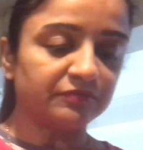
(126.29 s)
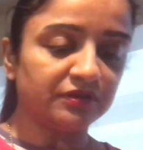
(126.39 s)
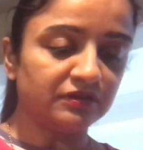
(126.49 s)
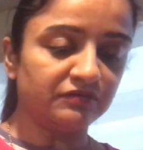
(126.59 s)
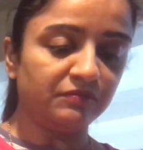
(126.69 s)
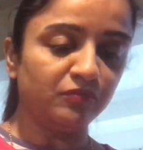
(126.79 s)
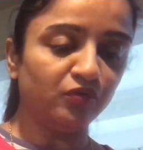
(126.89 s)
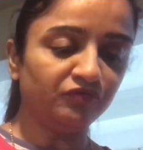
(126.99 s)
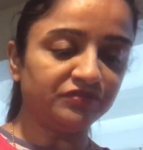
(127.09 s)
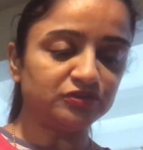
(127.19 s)
I'm going to
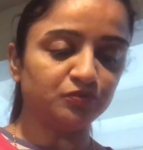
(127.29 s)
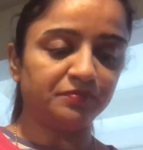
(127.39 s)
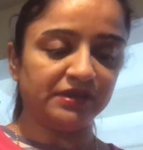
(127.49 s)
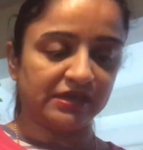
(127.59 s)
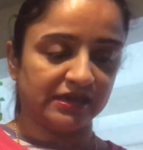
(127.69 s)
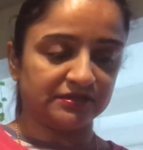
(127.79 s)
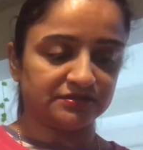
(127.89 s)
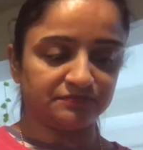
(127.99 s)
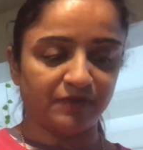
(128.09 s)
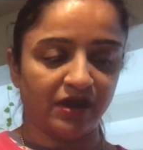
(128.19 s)
remove the duplicate
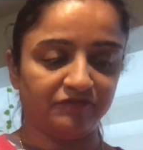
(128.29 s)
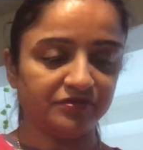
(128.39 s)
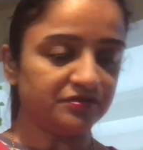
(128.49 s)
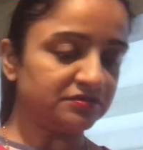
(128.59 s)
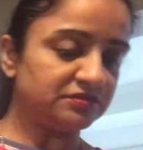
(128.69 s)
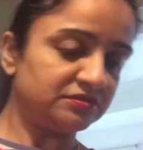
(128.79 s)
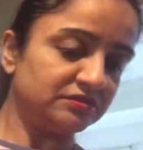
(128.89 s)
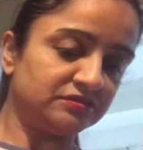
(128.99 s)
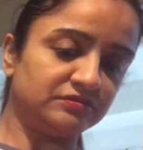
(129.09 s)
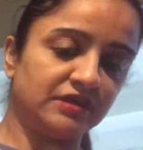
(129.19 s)
powders
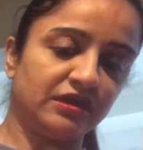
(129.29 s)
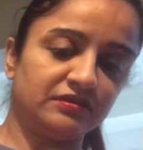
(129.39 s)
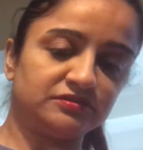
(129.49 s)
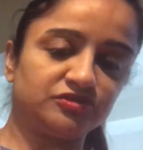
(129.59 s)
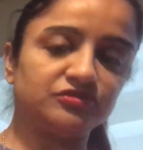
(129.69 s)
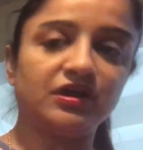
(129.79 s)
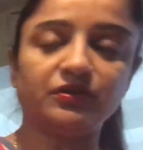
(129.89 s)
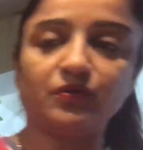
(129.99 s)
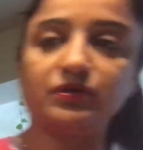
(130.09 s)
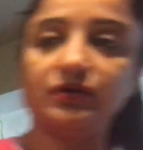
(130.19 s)
so that it's not
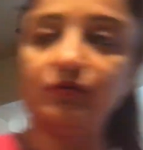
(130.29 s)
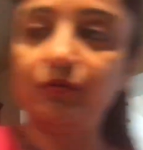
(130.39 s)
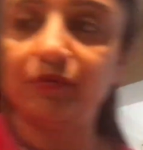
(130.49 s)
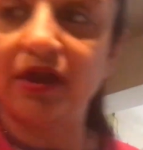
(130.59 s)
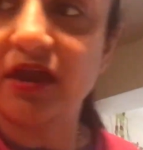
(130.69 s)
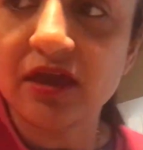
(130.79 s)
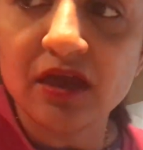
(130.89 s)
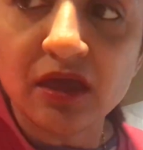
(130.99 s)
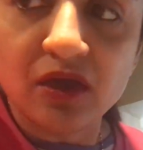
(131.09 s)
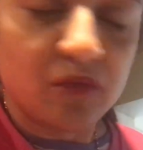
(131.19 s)
on our way
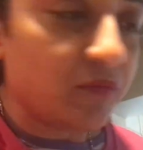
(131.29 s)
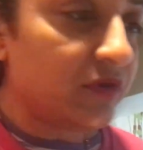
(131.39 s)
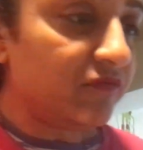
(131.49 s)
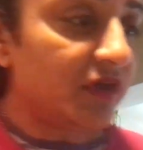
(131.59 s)
when